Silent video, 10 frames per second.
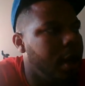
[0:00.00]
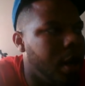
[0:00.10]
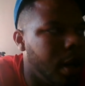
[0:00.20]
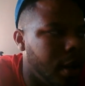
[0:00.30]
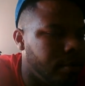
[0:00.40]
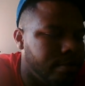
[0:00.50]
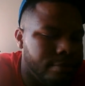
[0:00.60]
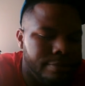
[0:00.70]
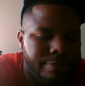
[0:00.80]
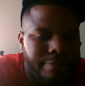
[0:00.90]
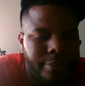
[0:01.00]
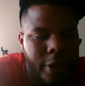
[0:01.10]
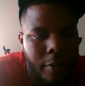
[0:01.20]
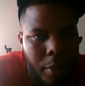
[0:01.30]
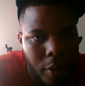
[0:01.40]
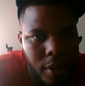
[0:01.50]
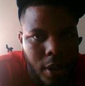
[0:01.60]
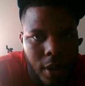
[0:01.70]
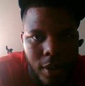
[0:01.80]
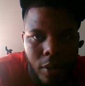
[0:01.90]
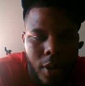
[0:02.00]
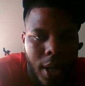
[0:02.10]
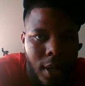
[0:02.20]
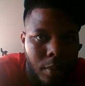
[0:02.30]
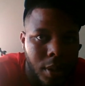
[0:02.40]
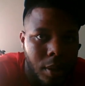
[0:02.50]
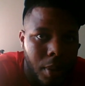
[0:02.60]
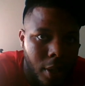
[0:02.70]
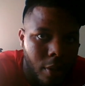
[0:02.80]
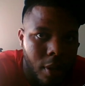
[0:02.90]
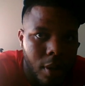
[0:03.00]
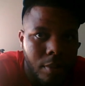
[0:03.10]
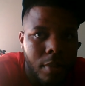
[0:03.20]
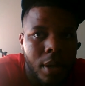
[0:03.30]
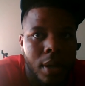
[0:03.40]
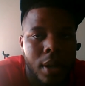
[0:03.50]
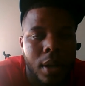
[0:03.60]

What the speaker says: Yeah, Bosa, so you can't double team Ingram.